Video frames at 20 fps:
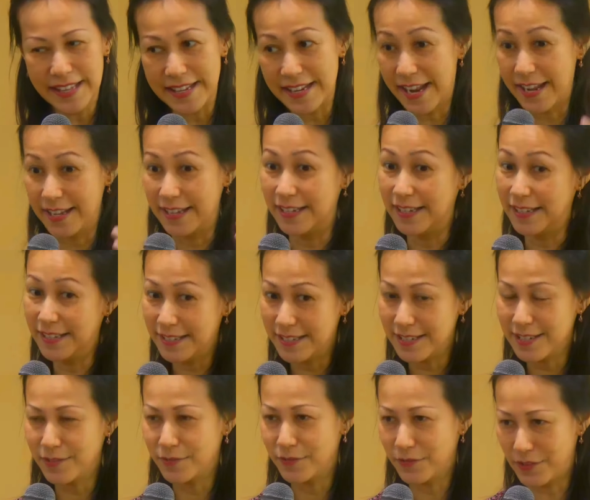and then I heard
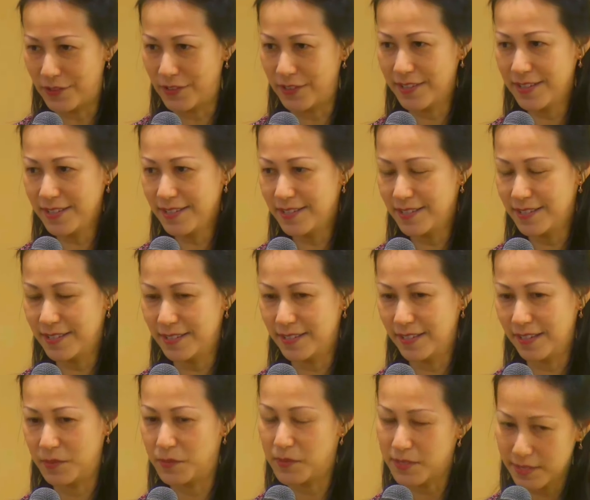this voice.
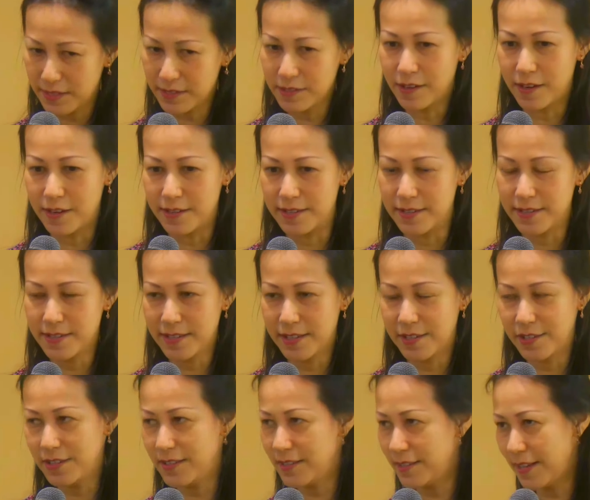It was the goddess,
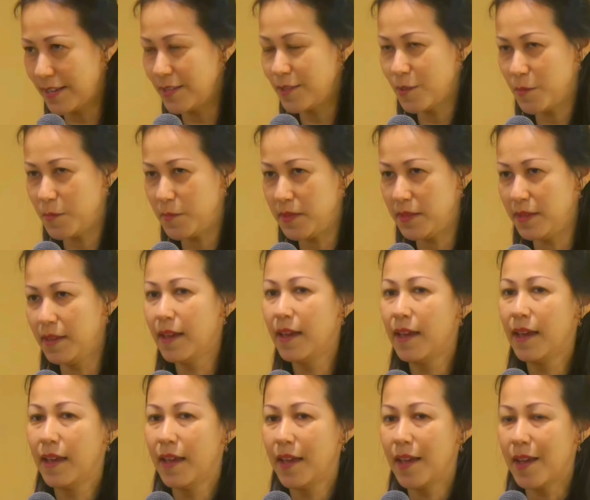and she said to me,
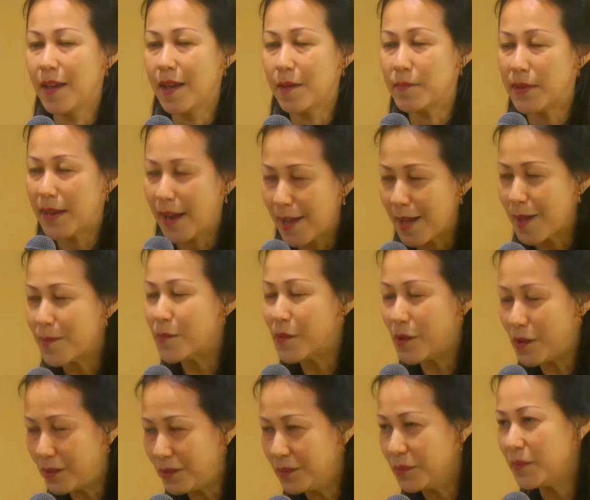but I am
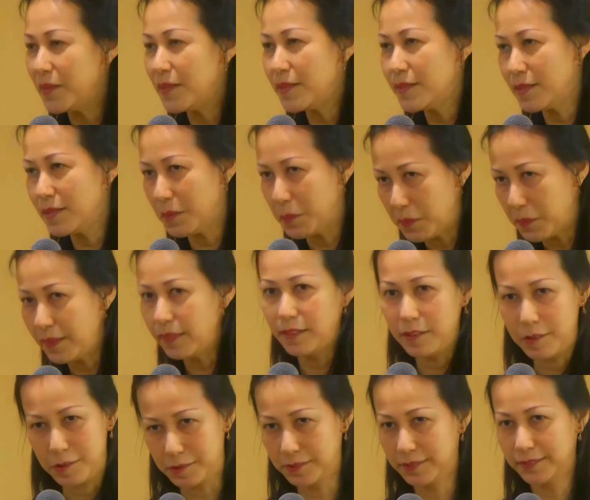always
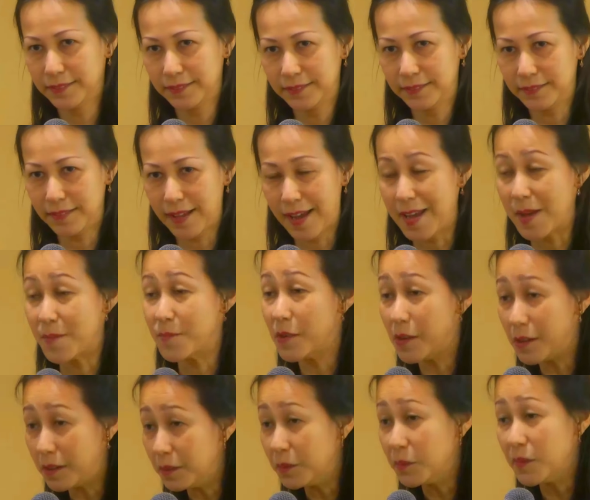with you. I am
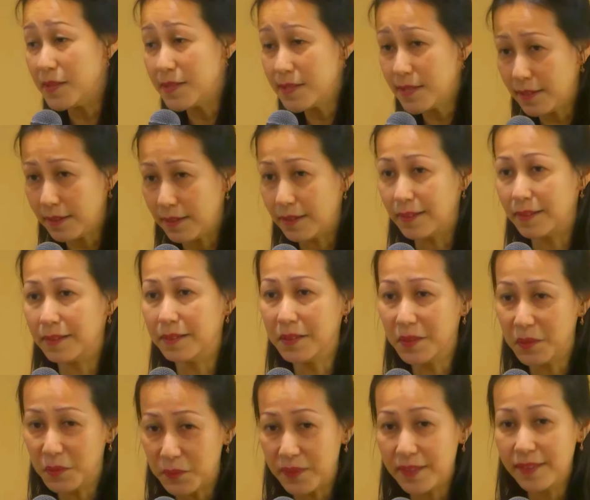always here
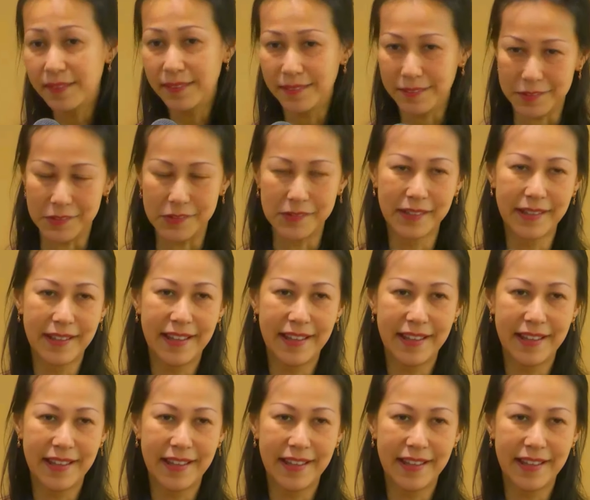with you.